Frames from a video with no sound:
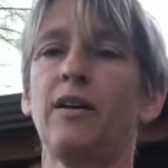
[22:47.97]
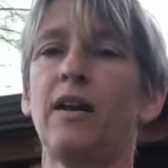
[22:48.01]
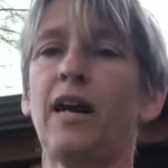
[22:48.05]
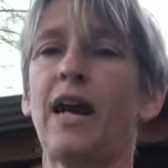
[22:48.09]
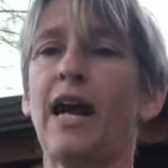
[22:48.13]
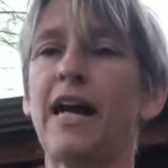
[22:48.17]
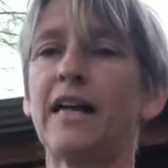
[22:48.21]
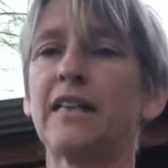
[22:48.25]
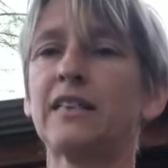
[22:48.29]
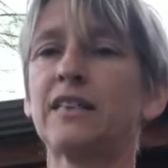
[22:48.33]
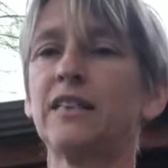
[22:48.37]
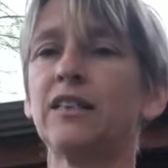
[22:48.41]

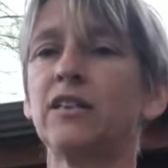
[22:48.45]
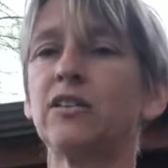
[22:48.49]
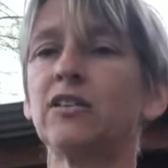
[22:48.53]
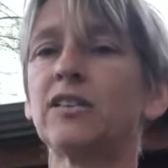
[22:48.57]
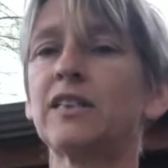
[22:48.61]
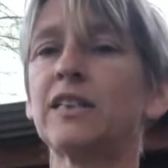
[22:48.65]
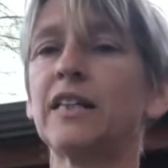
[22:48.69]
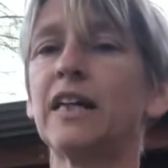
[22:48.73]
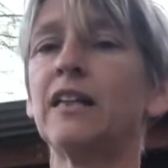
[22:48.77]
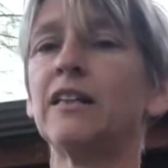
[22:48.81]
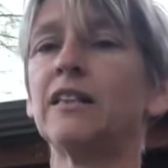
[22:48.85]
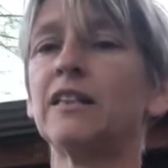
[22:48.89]
Axial
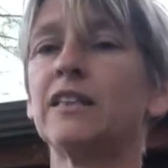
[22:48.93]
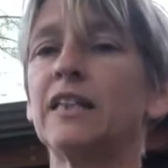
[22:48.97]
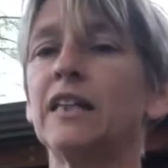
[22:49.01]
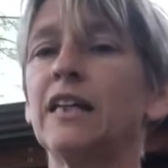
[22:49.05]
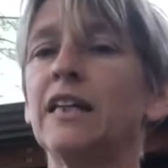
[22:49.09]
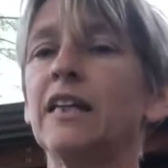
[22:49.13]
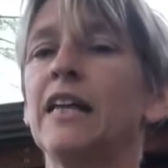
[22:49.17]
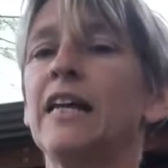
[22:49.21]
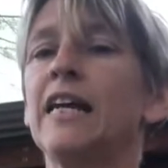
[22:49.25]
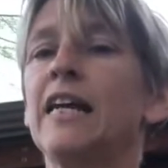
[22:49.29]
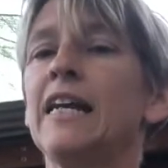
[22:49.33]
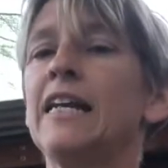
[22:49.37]

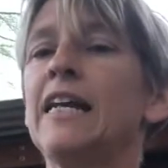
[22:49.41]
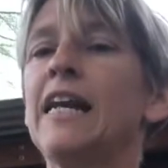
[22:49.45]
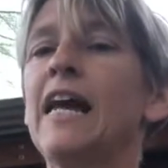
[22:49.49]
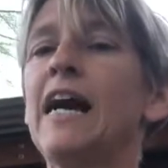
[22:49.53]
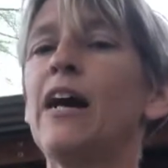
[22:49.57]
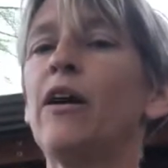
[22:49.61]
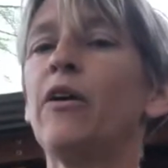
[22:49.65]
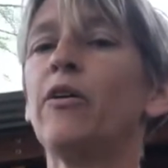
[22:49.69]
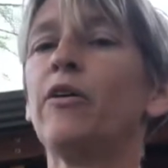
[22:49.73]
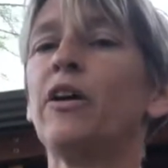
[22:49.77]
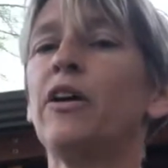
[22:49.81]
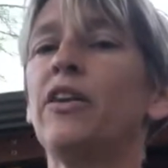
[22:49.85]
skeleton.
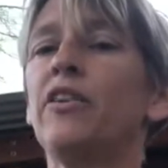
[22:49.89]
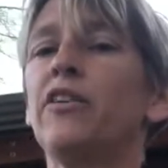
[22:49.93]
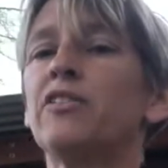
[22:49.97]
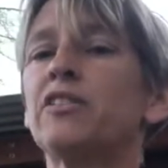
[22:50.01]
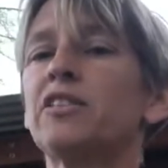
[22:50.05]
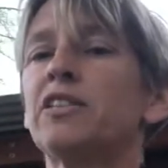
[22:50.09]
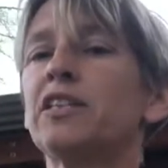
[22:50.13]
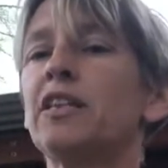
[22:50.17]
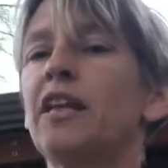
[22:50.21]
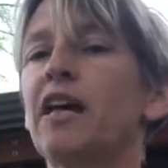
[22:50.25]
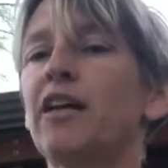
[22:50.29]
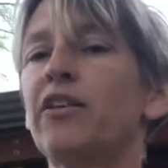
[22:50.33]
Now,
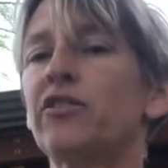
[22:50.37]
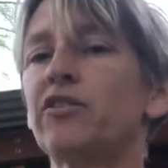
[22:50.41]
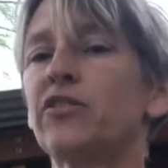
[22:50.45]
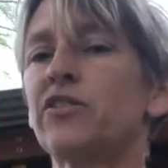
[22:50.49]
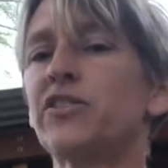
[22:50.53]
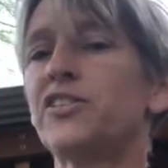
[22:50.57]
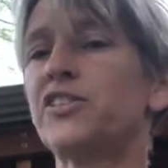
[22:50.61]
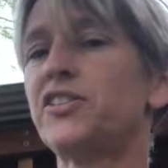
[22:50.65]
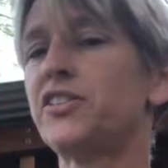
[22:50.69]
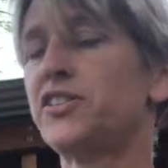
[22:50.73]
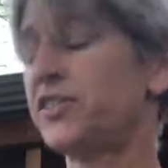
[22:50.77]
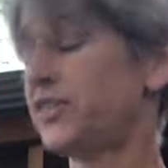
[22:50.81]
there's another
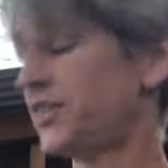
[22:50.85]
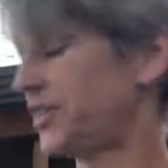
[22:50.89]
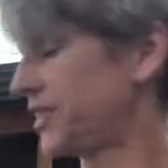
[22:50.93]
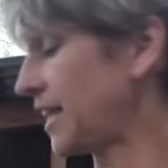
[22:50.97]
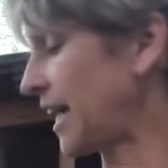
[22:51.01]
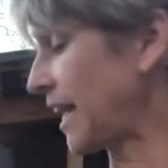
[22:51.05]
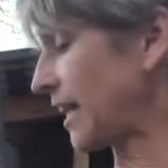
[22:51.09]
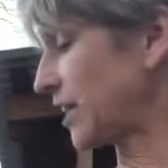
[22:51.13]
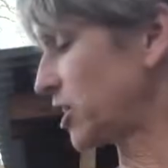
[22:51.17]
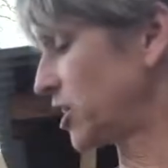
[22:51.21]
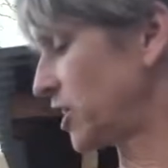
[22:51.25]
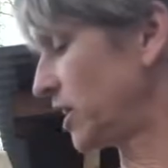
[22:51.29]

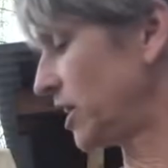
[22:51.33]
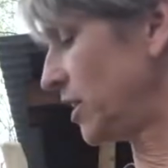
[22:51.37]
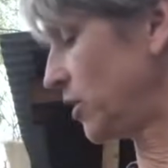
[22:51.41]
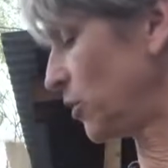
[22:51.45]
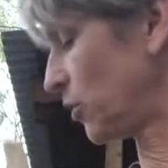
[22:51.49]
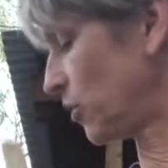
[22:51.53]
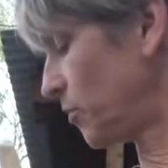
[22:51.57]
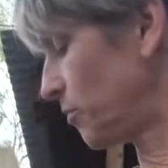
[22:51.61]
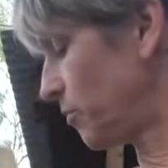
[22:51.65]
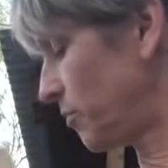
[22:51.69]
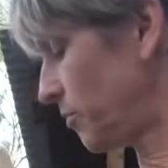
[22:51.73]
section or